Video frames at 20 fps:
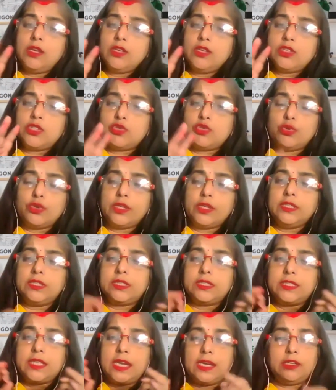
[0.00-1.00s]

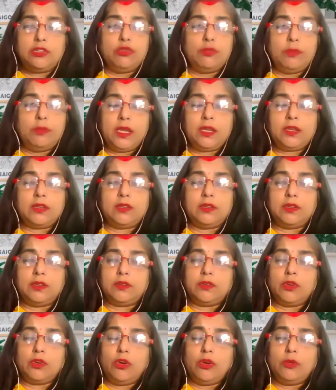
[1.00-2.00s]
Students tend to make
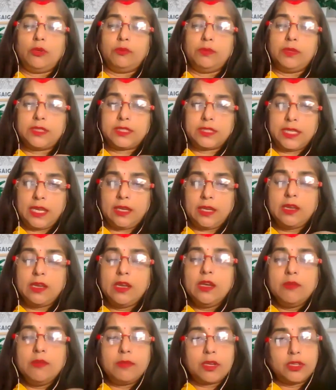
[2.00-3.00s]
a wrong mistake
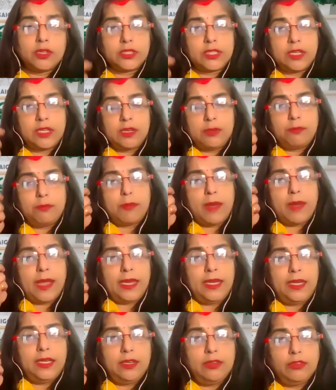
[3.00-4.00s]
because there are
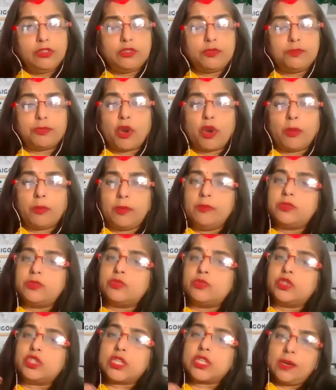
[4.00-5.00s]
minute problems
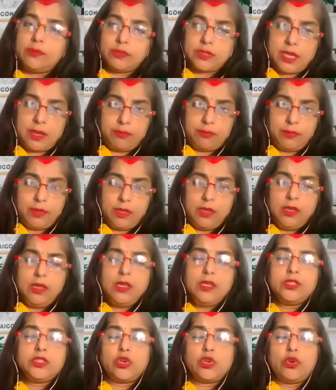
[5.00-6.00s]
which comes up.
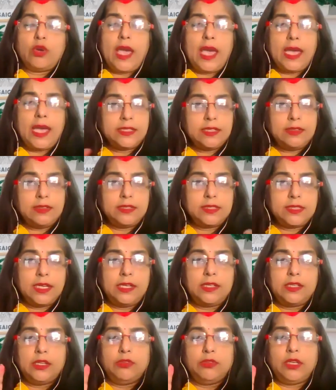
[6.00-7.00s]
So as a
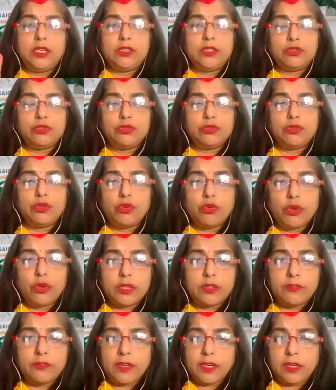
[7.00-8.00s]
result, you need to know
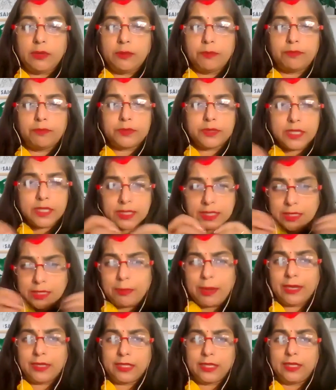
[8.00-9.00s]
it very
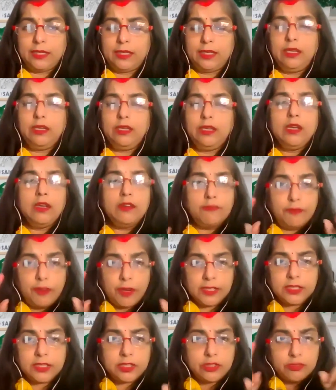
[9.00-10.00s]
systematically.
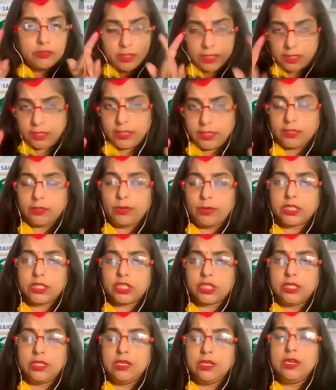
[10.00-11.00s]
First, read the
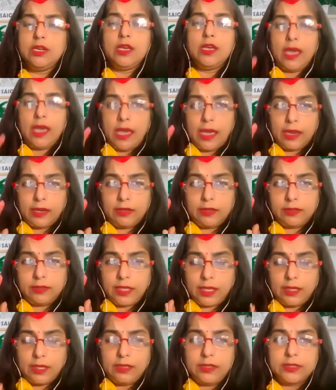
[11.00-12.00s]
question and
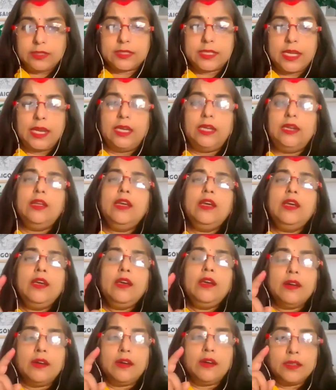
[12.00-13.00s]
then decide
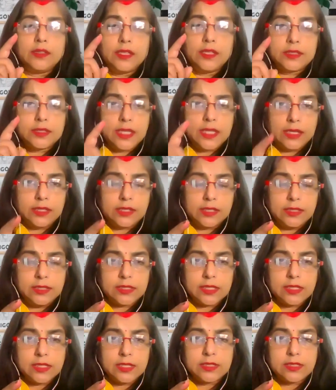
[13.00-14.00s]
the
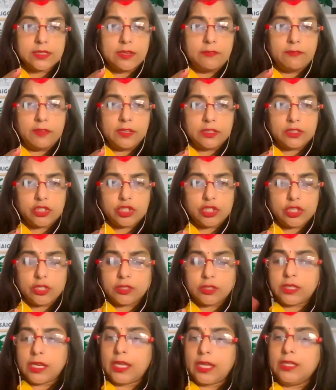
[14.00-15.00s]
sentence is in which
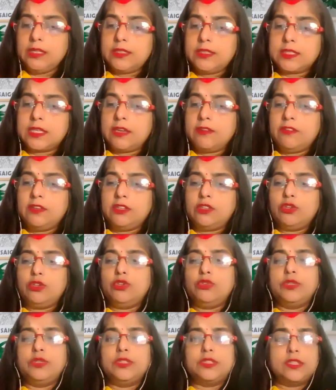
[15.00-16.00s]
tense given to
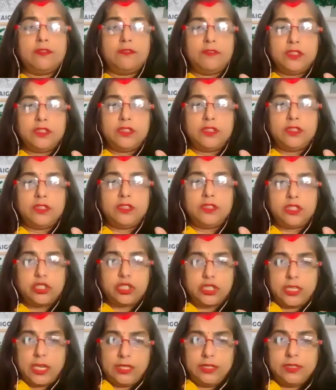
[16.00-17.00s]
you is in which
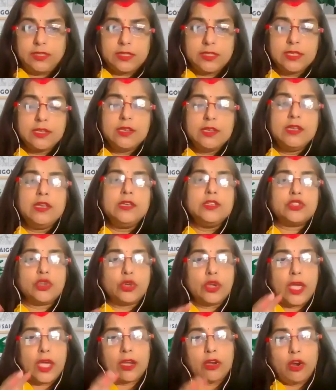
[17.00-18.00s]
tense. So
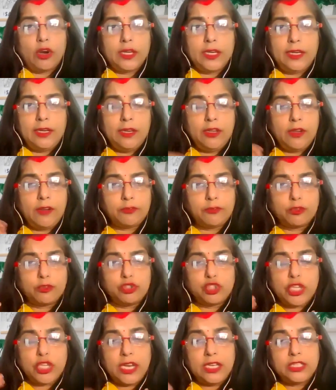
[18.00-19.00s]
accordingly, you have to
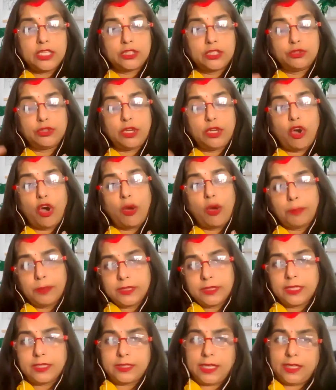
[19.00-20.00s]
change it to the
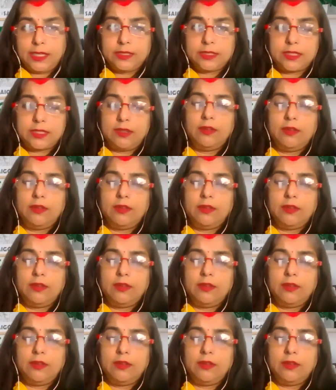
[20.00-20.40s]
opposite tense.